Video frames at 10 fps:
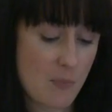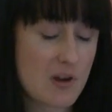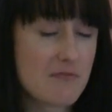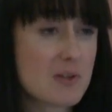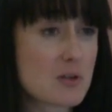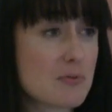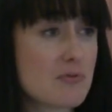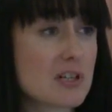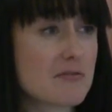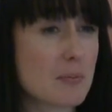We've been up and
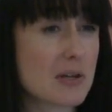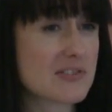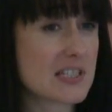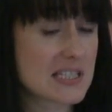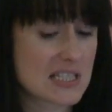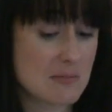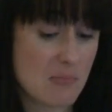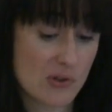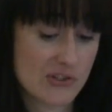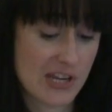running for about 16
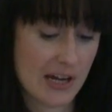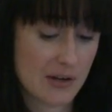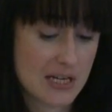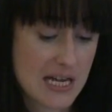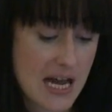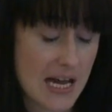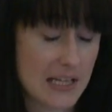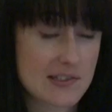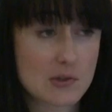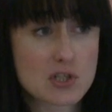months now,
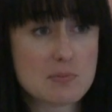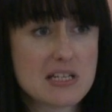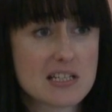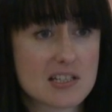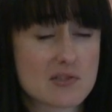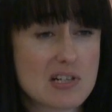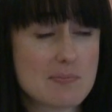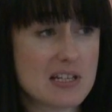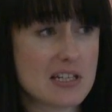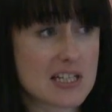and social media has really
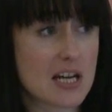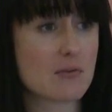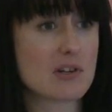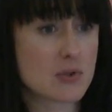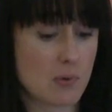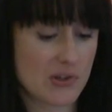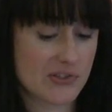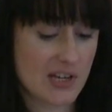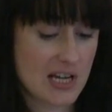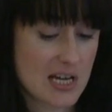been integral to
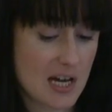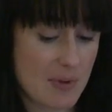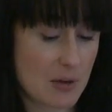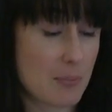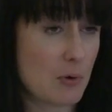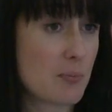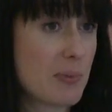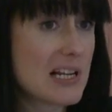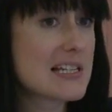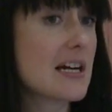us about both
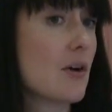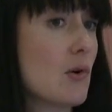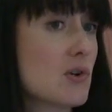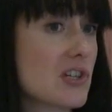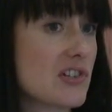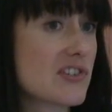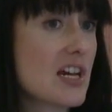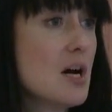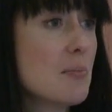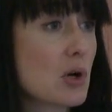building our audience,
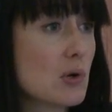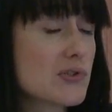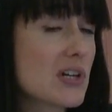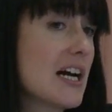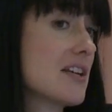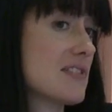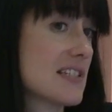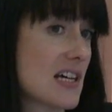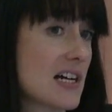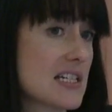but also kind of
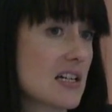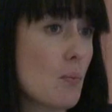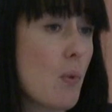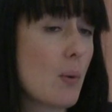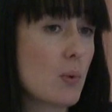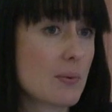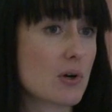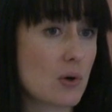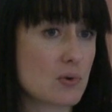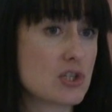deciding on what we were
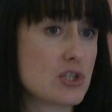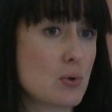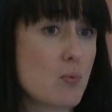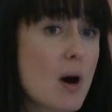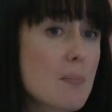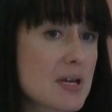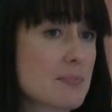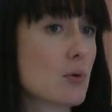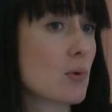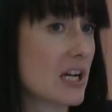going to do, what
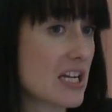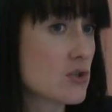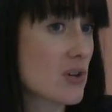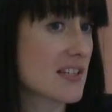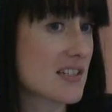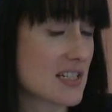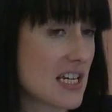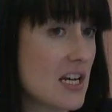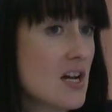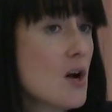people were interested
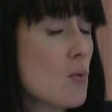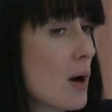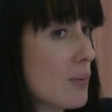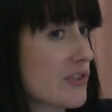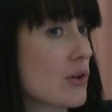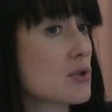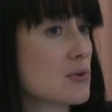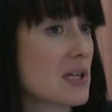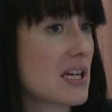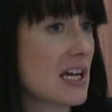in, what was going
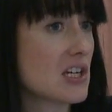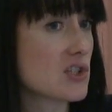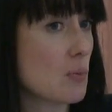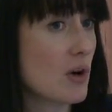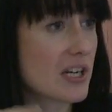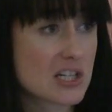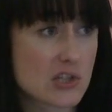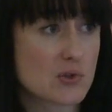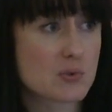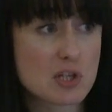to engage them, what
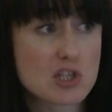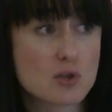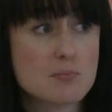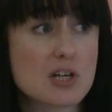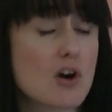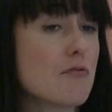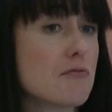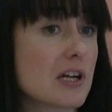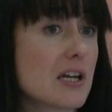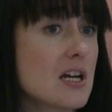issues we should be
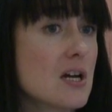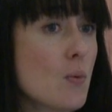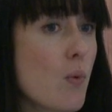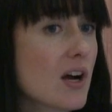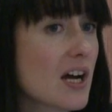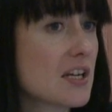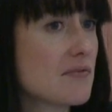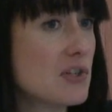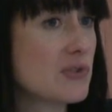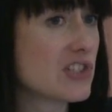covering, what kind
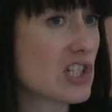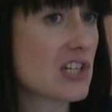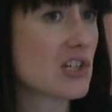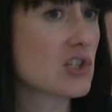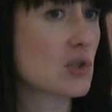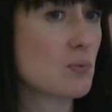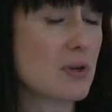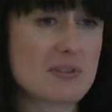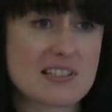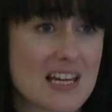of news agenda should
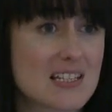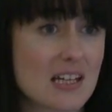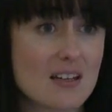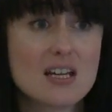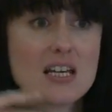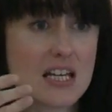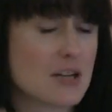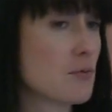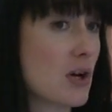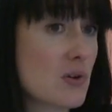we be setting.
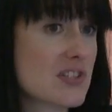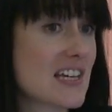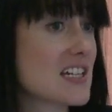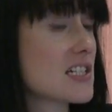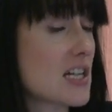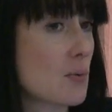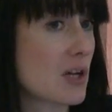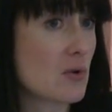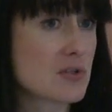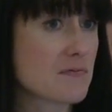If we're going to set it, are we
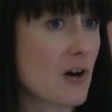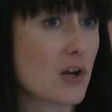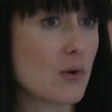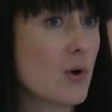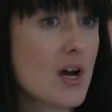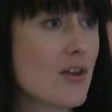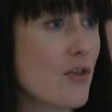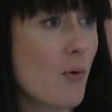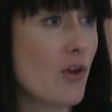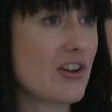going to follow
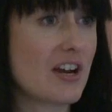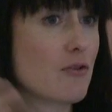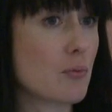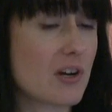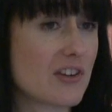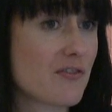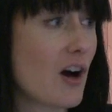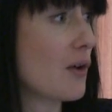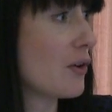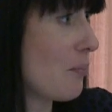the one that everyone is
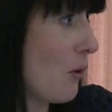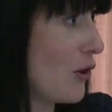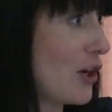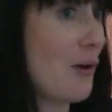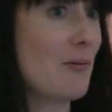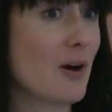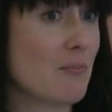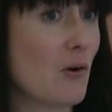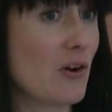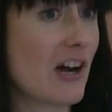following in the morning
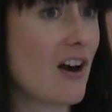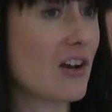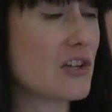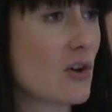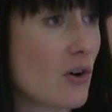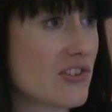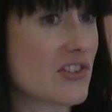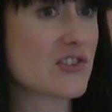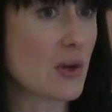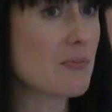on Morning Ireland, or is
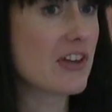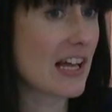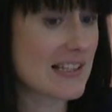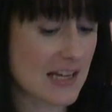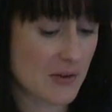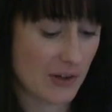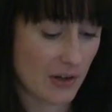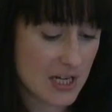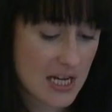there something else out there?